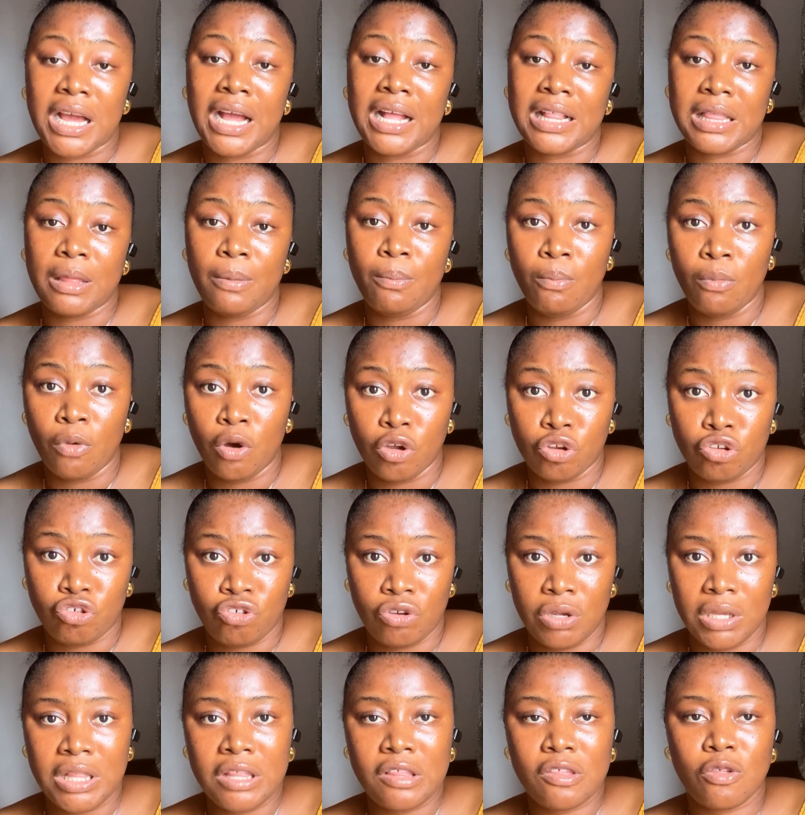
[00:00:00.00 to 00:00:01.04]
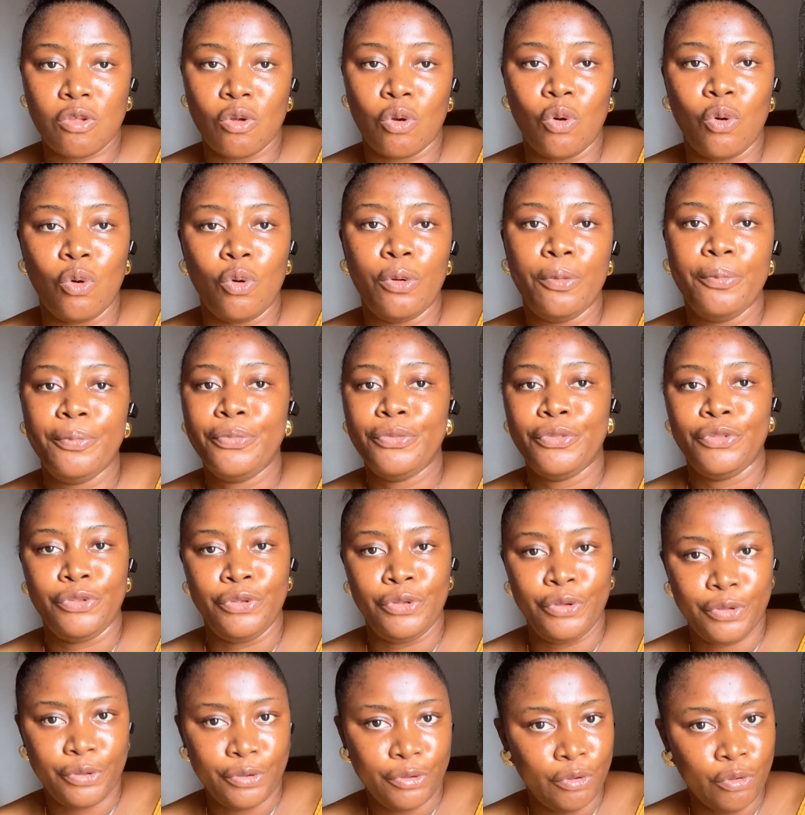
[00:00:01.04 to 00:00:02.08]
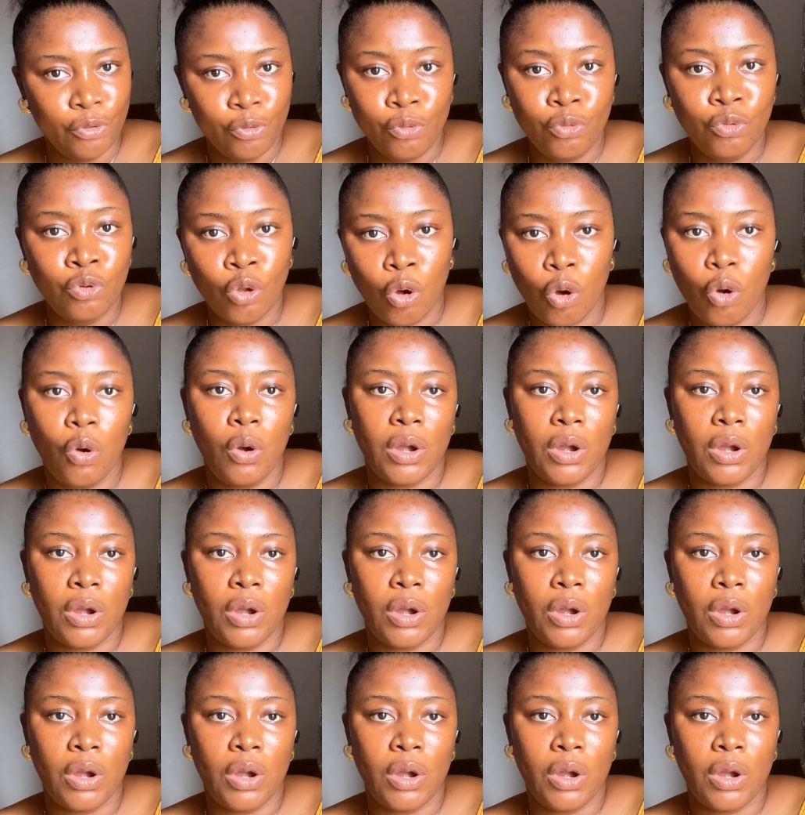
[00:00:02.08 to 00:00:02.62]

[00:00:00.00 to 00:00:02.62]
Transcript: at a moderate, so you know,